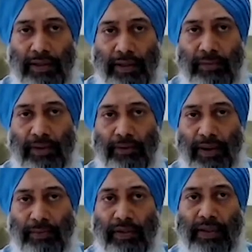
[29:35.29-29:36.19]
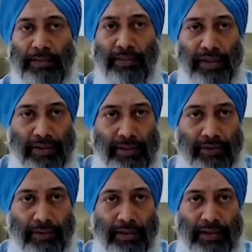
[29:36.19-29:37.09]
urban public space,
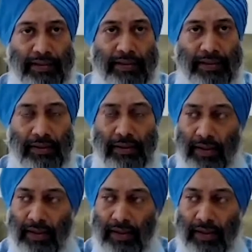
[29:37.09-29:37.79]
whereas the